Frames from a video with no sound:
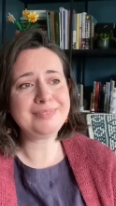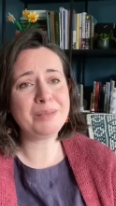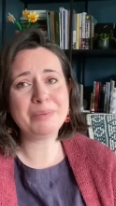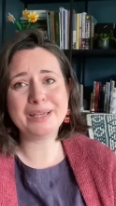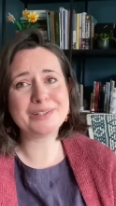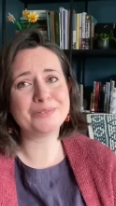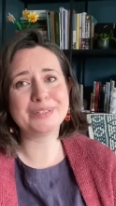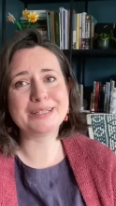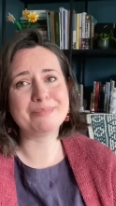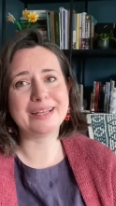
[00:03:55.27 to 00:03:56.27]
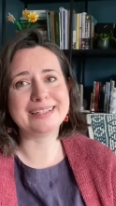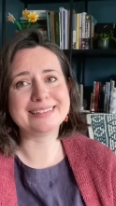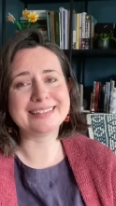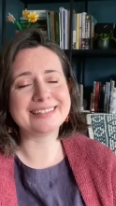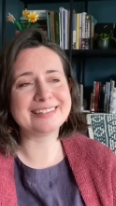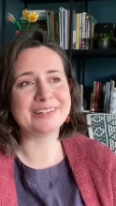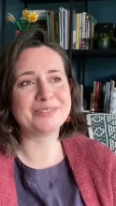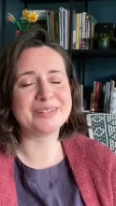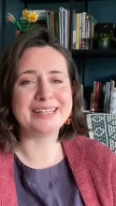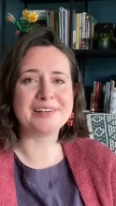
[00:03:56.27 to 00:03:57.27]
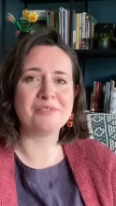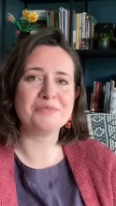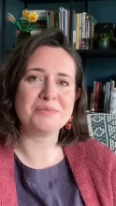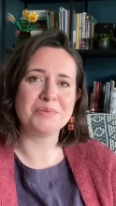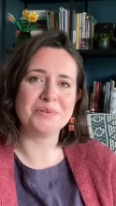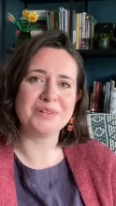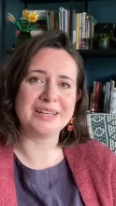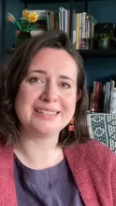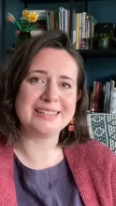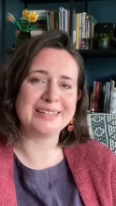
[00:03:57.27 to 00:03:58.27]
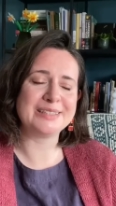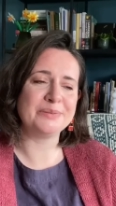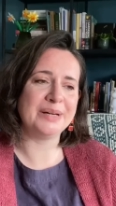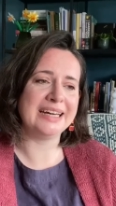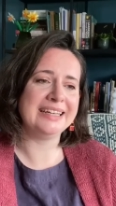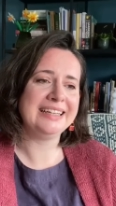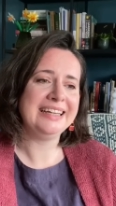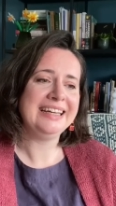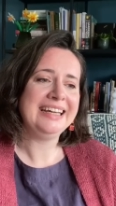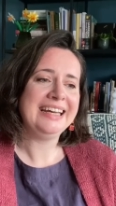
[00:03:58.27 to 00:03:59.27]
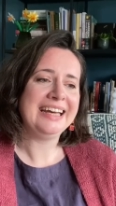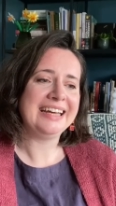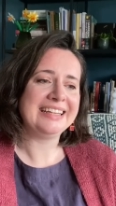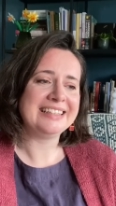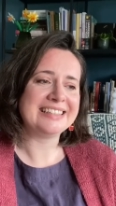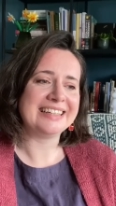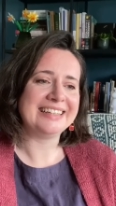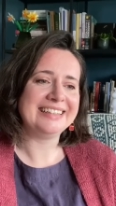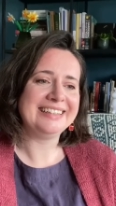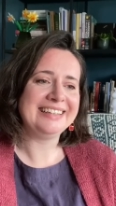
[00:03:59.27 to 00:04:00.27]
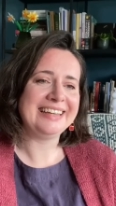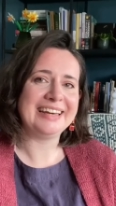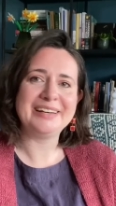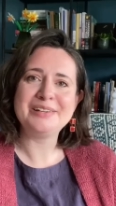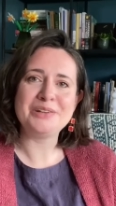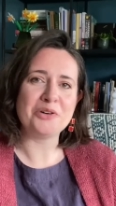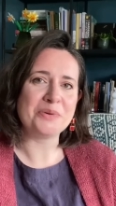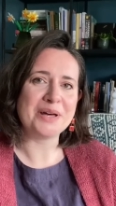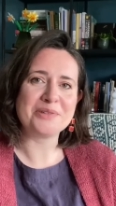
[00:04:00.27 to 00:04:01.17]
but I don't really mind. It's still a really comfortable, nice thing to wear. And yeah, not worth